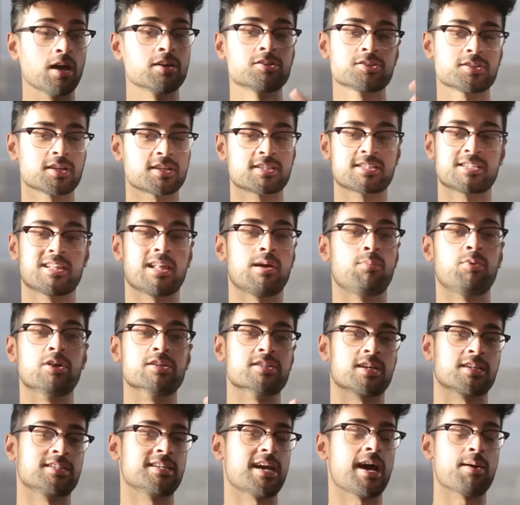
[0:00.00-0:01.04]
and just like
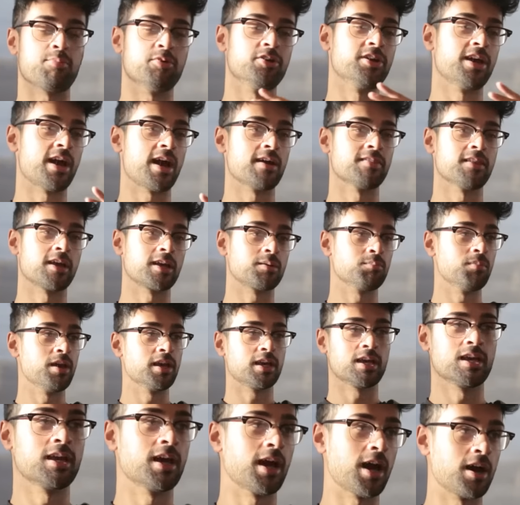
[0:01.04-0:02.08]
celebrities like Dapper Dan, like
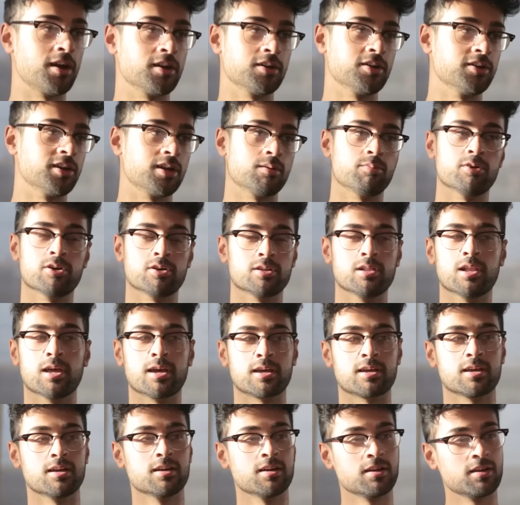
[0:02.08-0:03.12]
making it out of your neighborhood, like